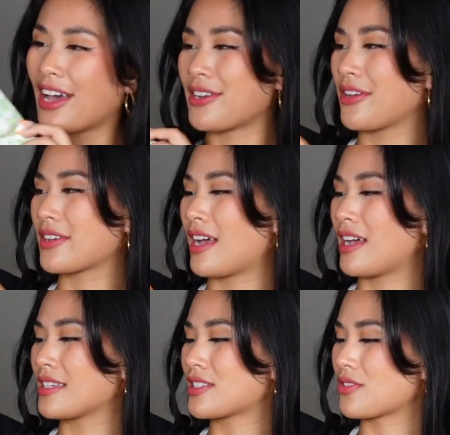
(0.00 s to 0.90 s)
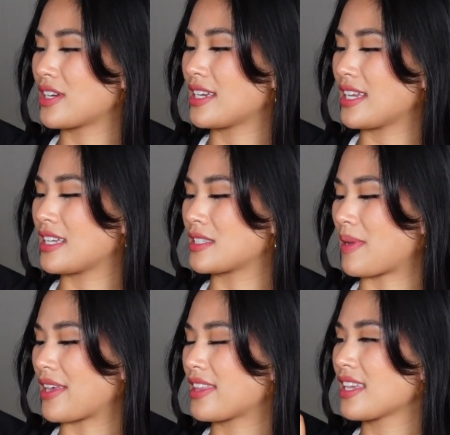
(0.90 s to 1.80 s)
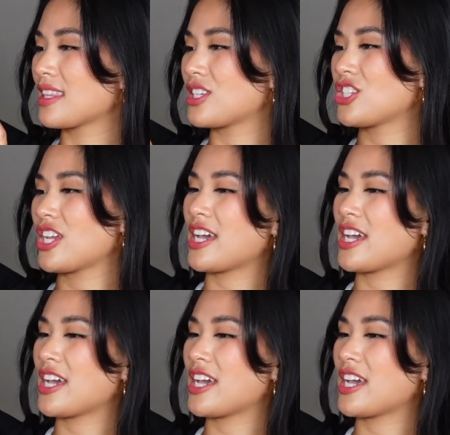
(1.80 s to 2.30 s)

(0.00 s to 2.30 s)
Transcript: I know guys, green is my thing this year,